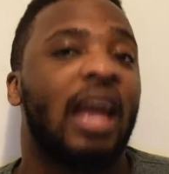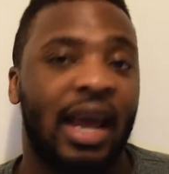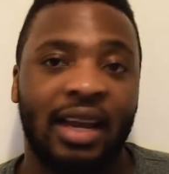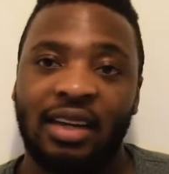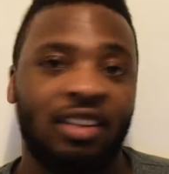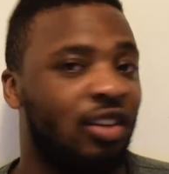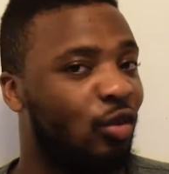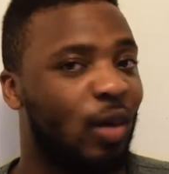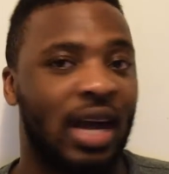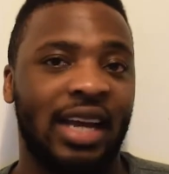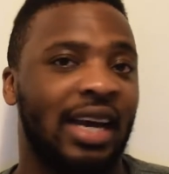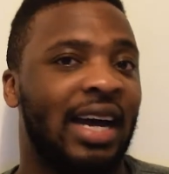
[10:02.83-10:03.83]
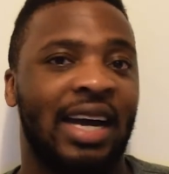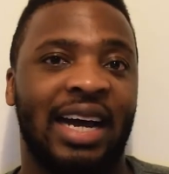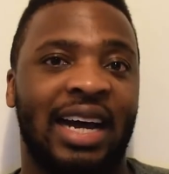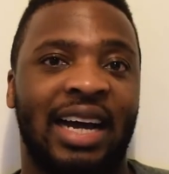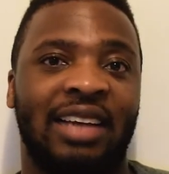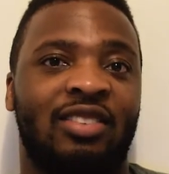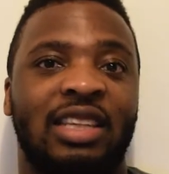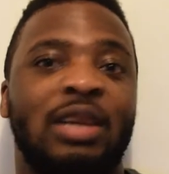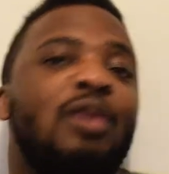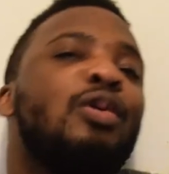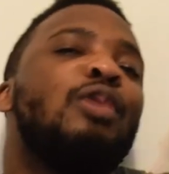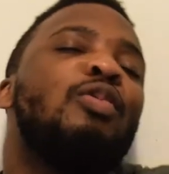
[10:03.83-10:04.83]
lie. This is why
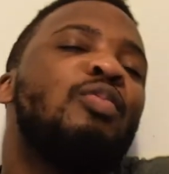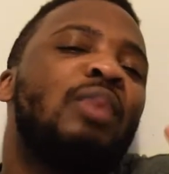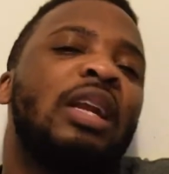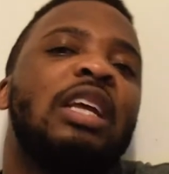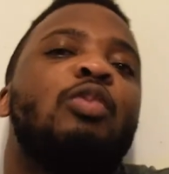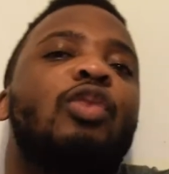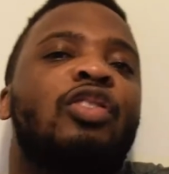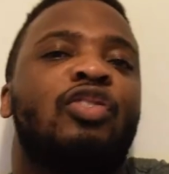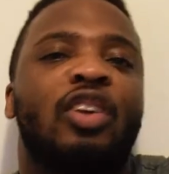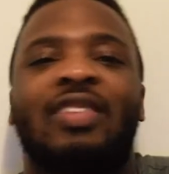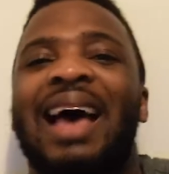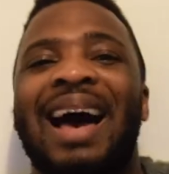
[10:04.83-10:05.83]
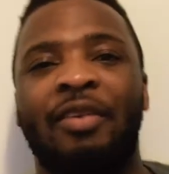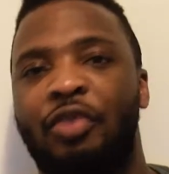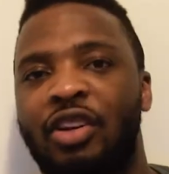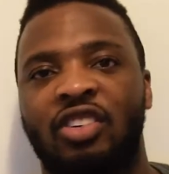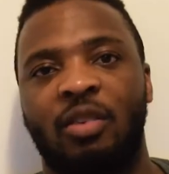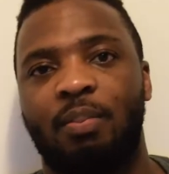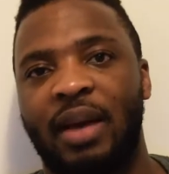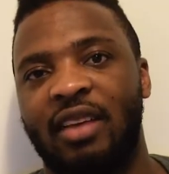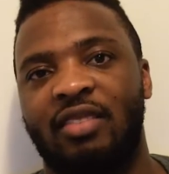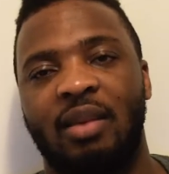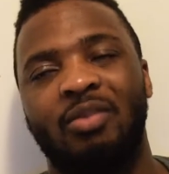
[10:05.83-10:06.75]
but it was just average at best.